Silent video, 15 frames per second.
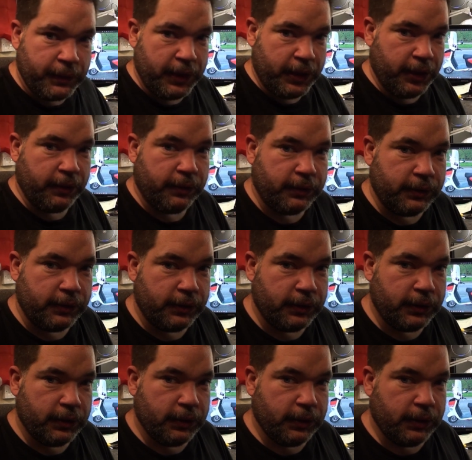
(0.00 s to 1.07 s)
video.
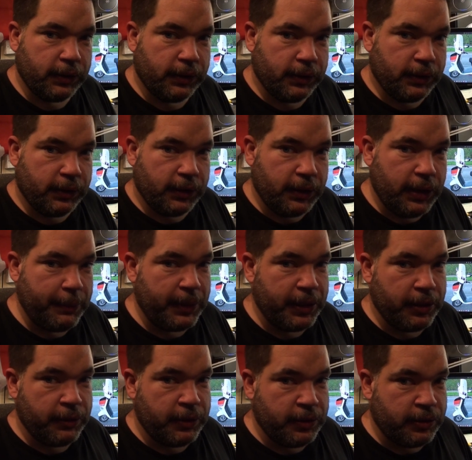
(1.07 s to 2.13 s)
Let me
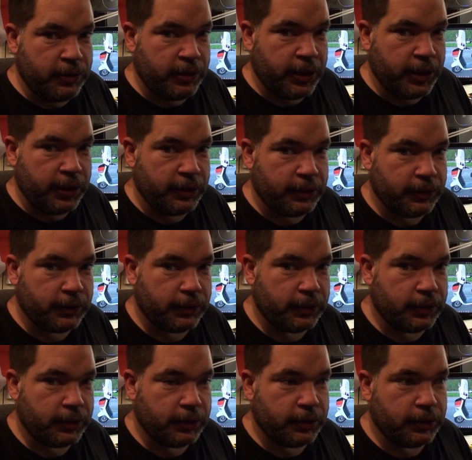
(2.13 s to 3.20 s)
know your... Uh,
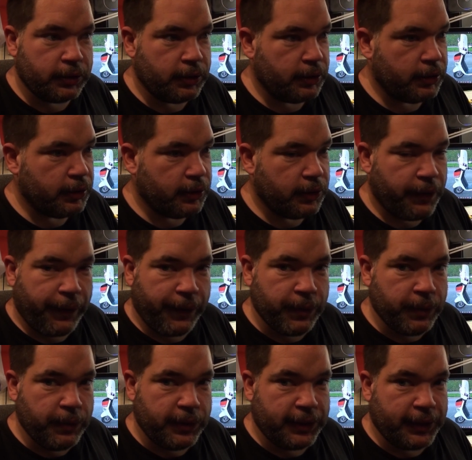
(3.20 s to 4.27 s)

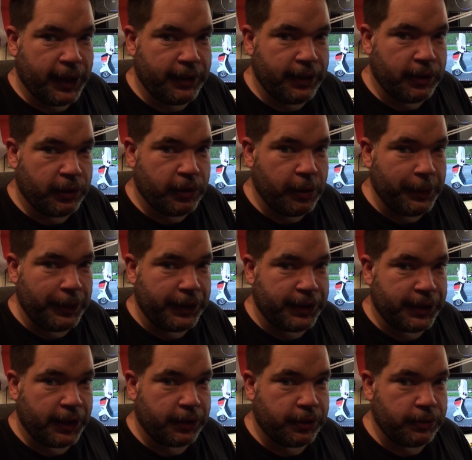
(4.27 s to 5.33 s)
thoughts down in the comments
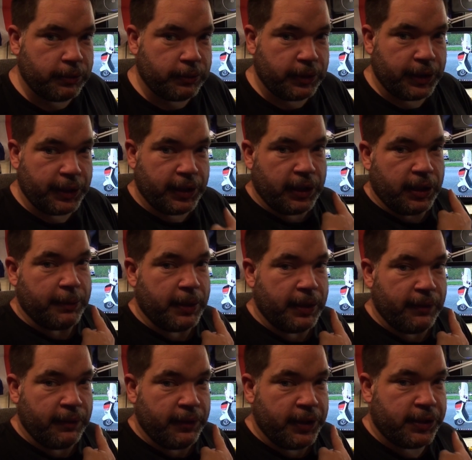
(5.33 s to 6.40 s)
section on what you think
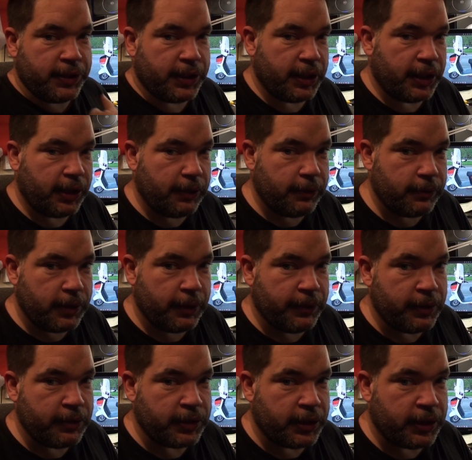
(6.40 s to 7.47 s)
about this thing What
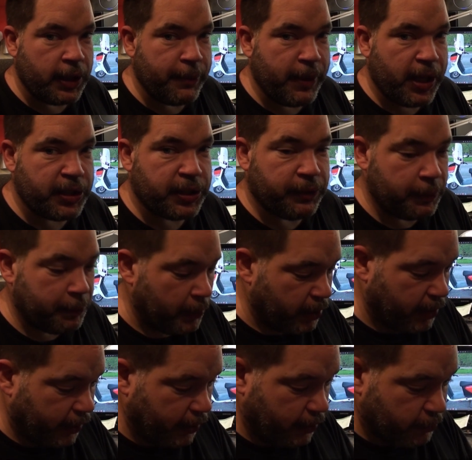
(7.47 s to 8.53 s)
if I was a dumbass for
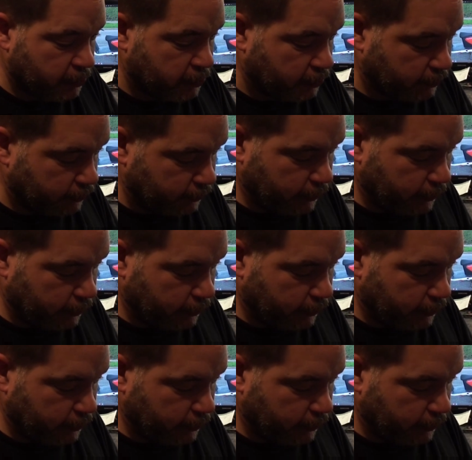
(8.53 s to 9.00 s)
buying it or